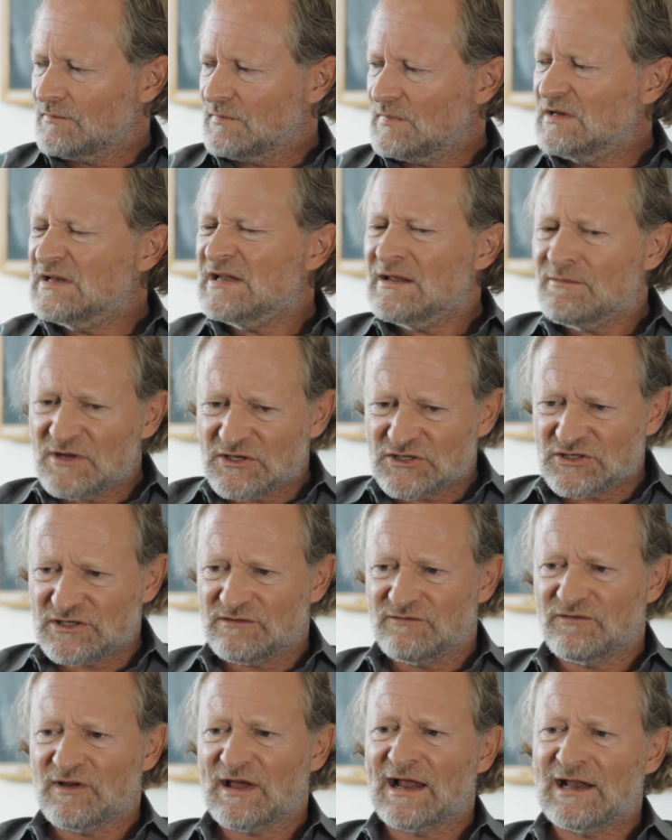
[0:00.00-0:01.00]

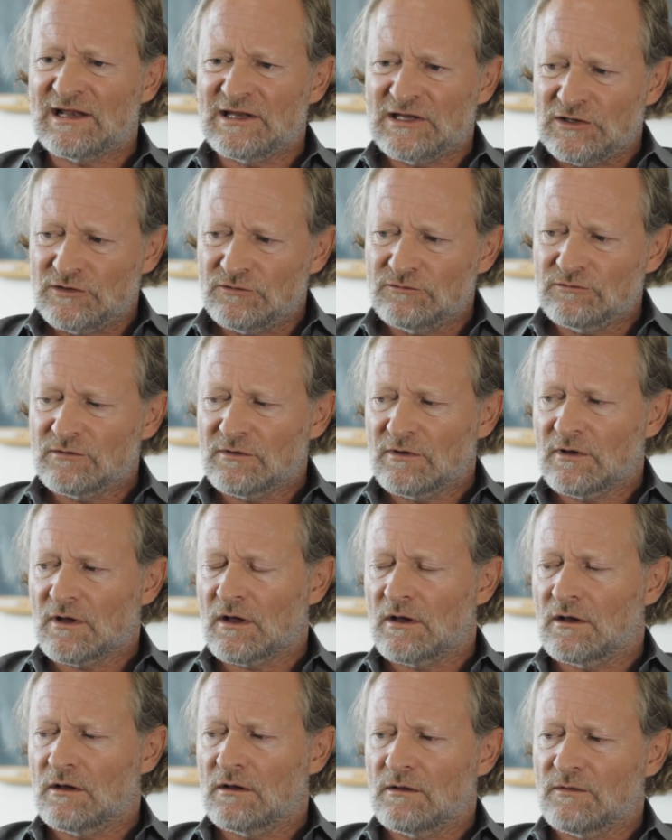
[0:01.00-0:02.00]
limited value
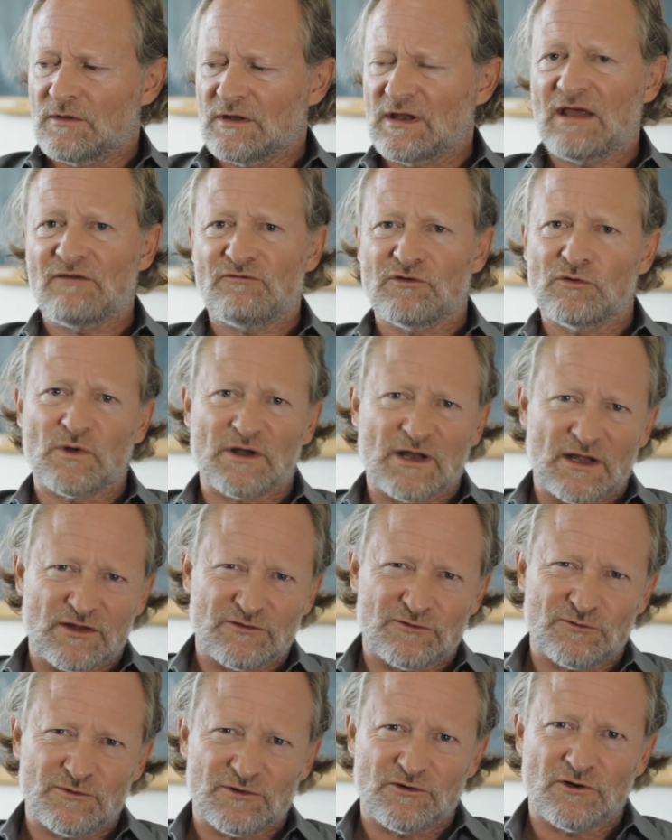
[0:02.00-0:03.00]
that everyone
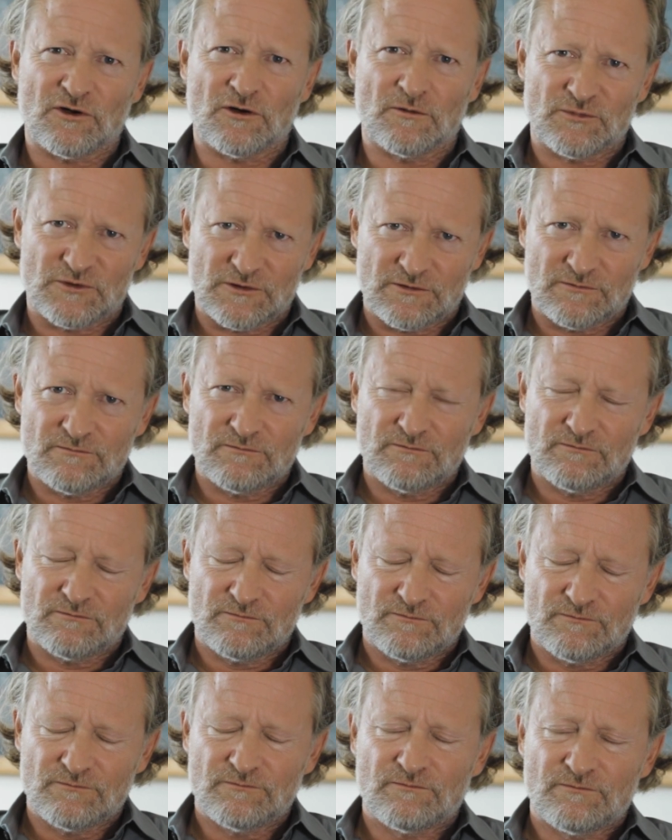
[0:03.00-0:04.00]
has to adopt.
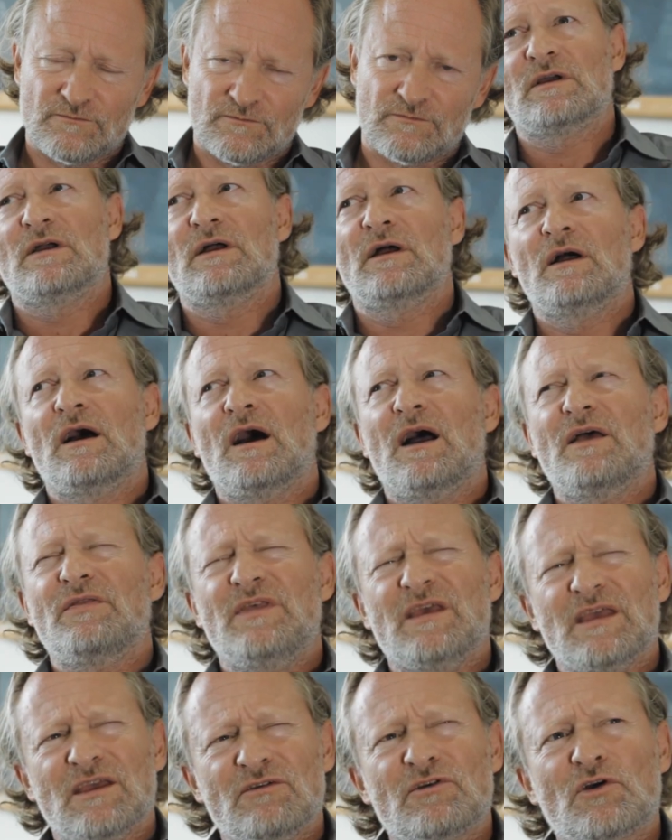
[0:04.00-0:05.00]
I
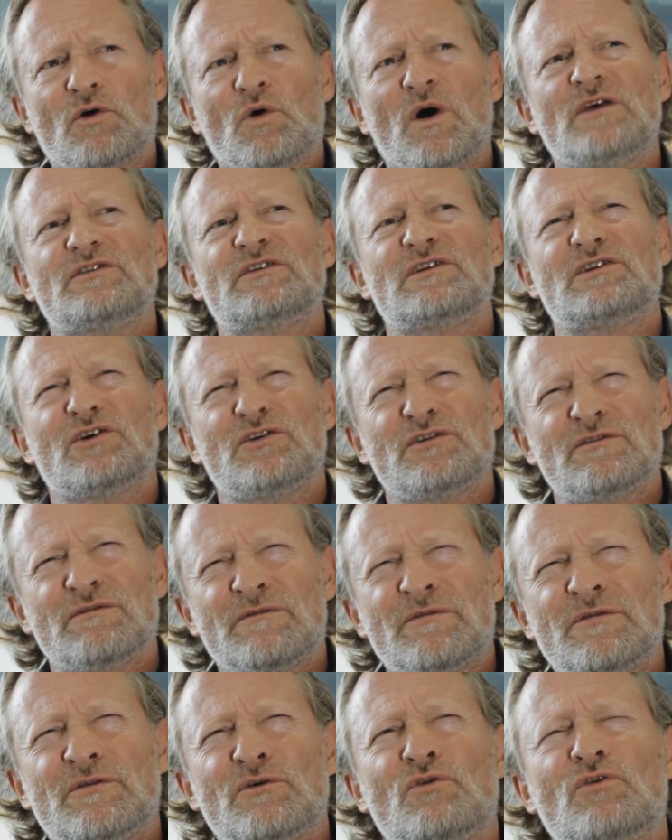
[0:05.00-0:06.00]
think it requires a lot of
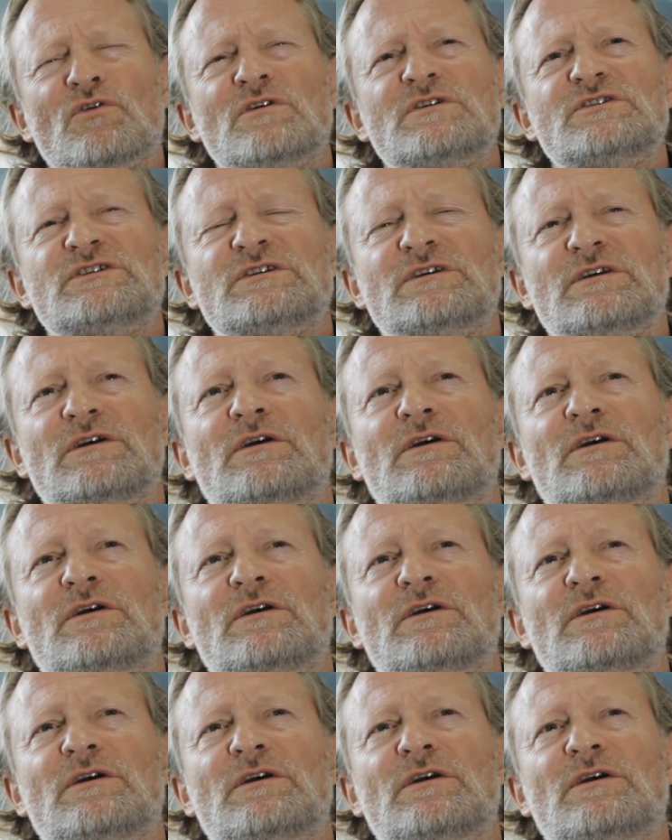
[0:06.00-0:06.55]
thought